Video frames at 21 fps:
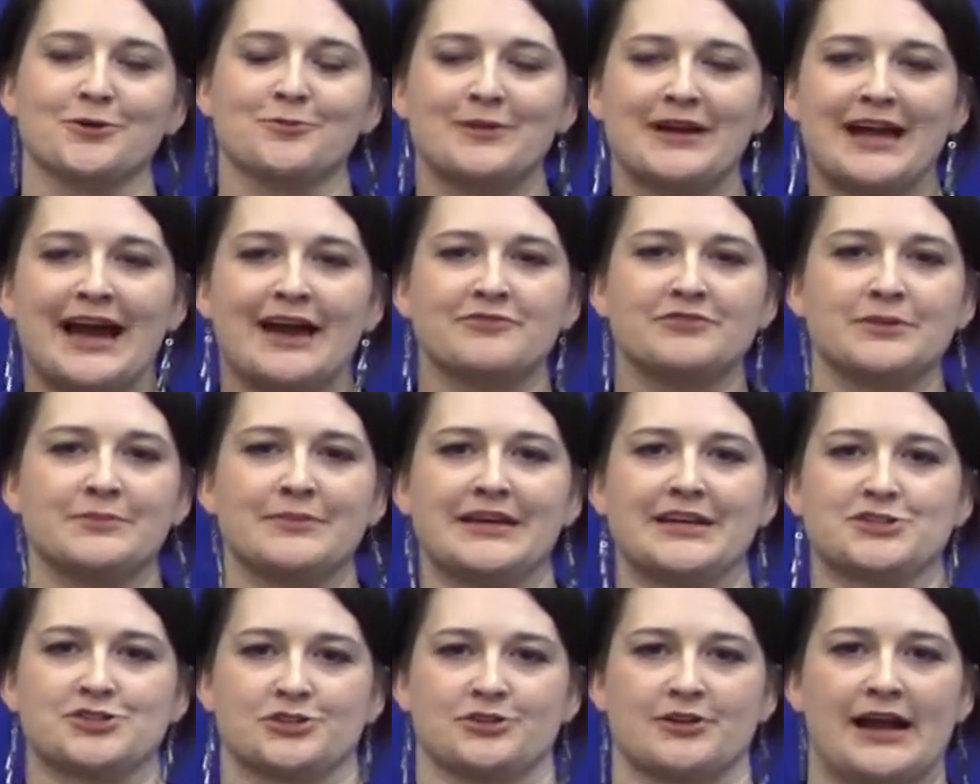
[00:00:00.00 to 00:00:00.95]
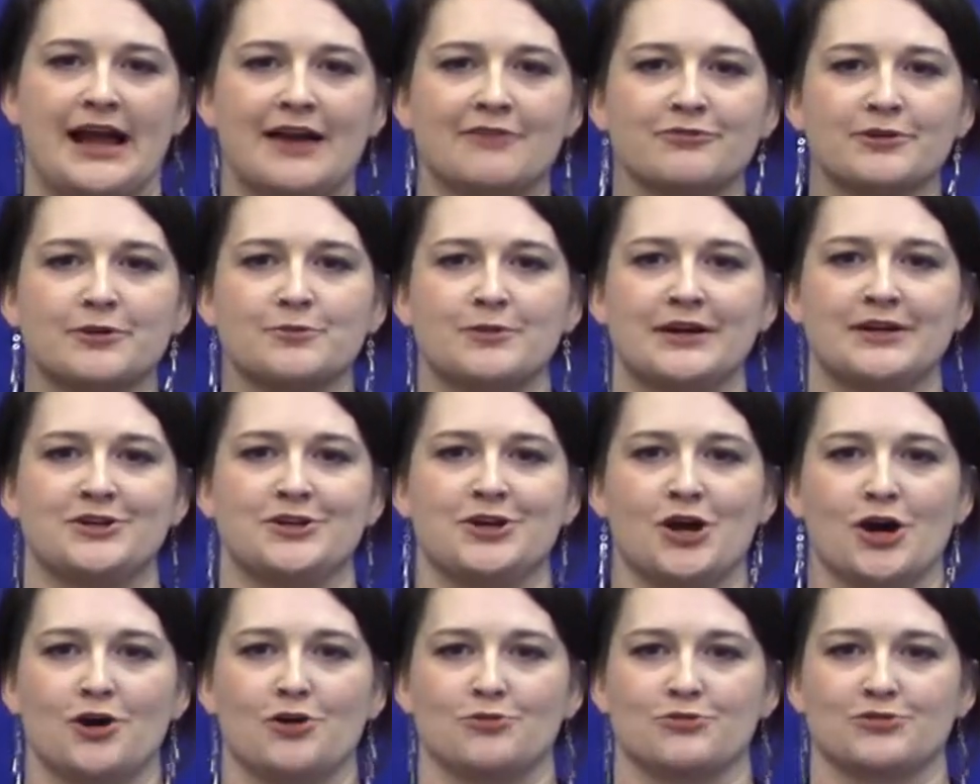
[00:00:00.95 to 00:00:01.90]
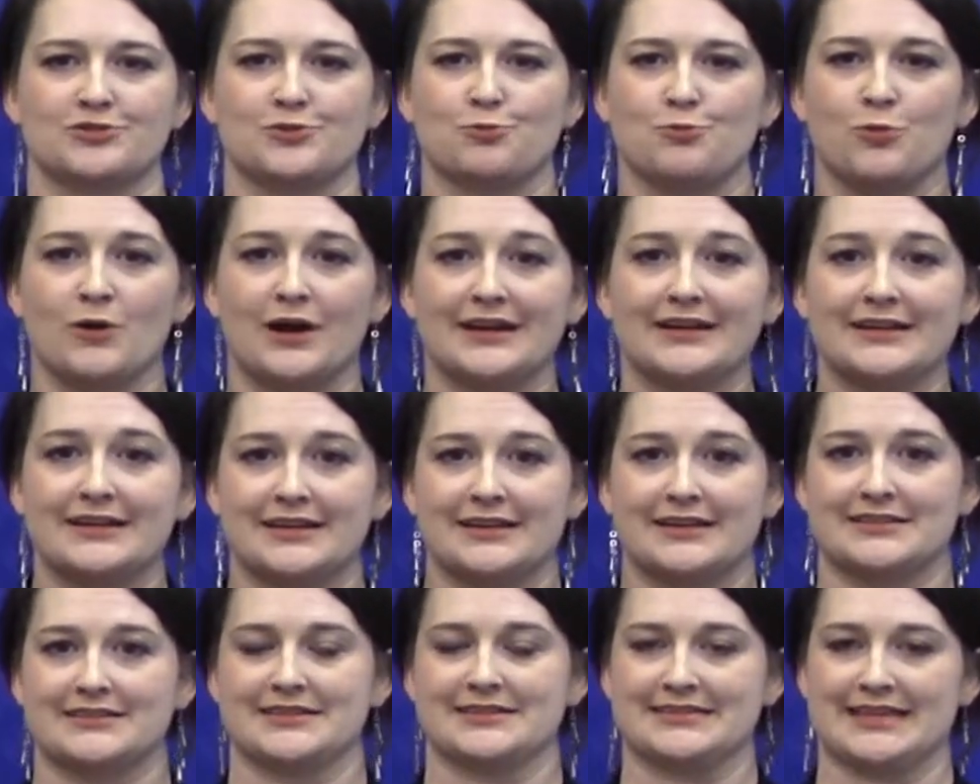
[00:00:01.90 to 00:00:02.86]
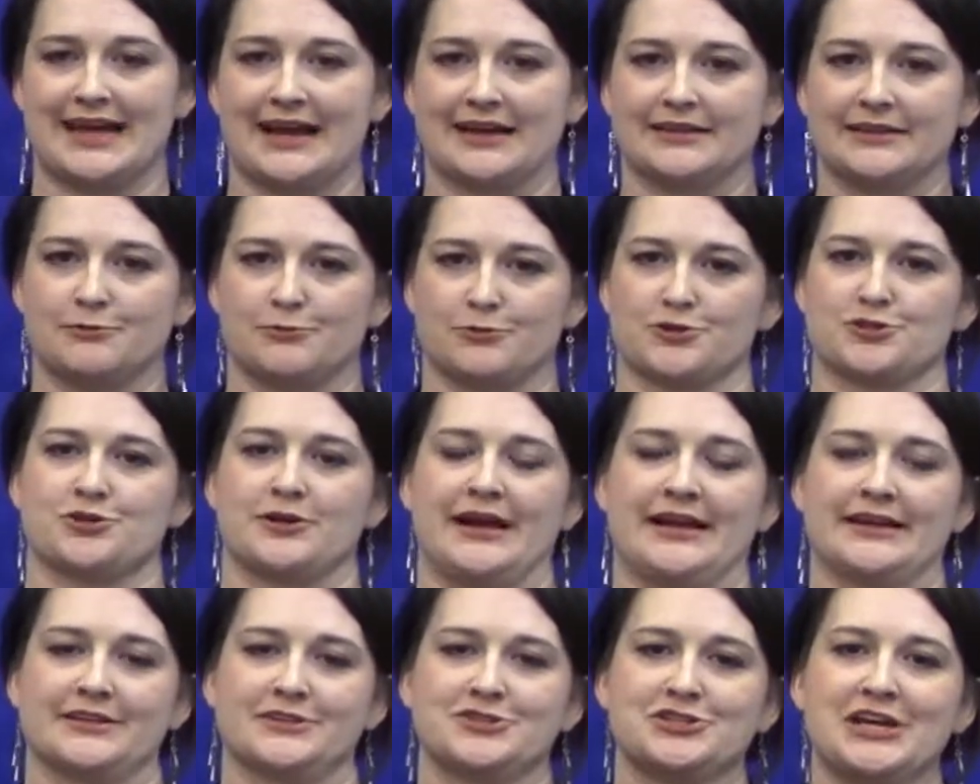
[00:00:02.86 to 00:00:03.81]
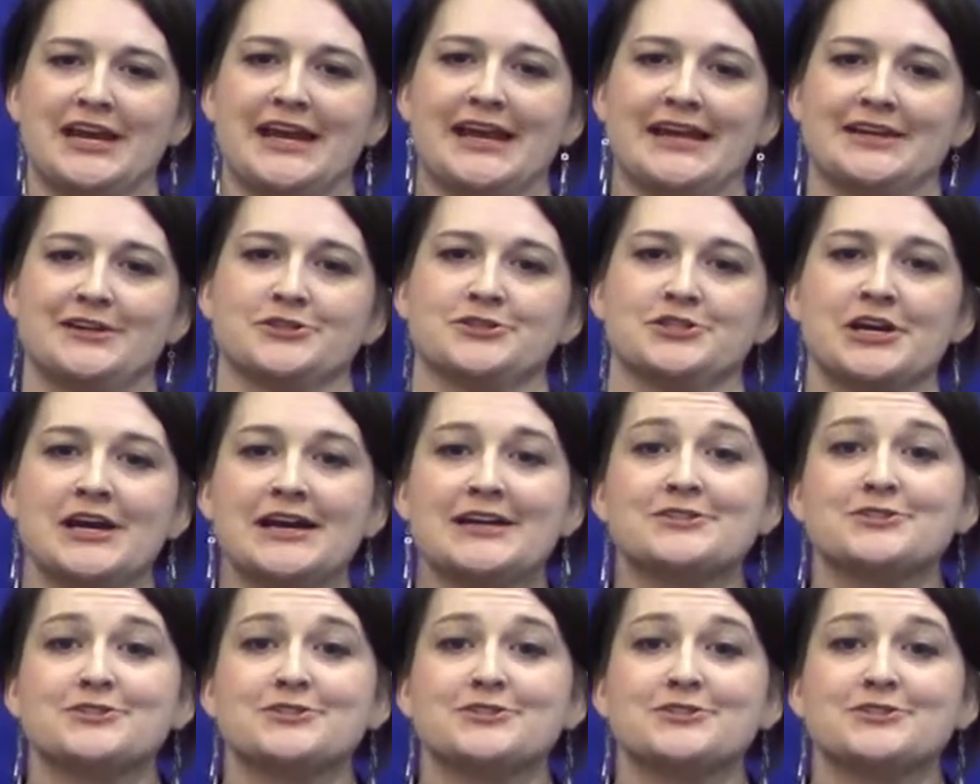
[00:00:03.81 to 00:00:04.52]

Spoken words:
we have to make sure everyone knows what it is exactly we're trying to change